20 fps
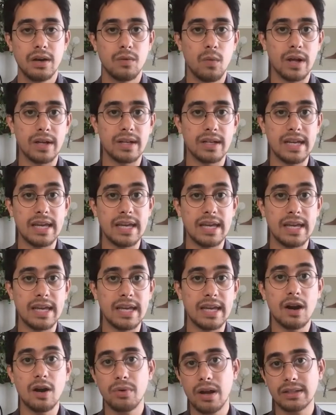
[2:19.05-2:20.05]
one in
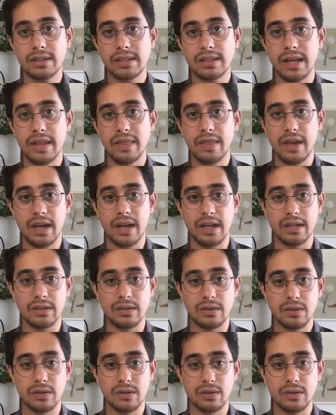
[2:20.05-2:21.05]
our product, and
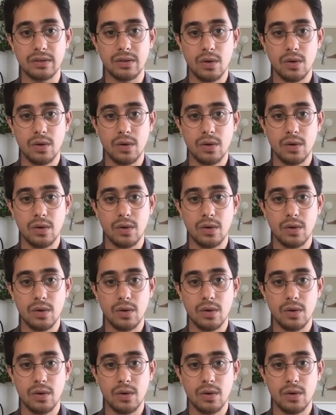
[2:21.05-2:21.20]
then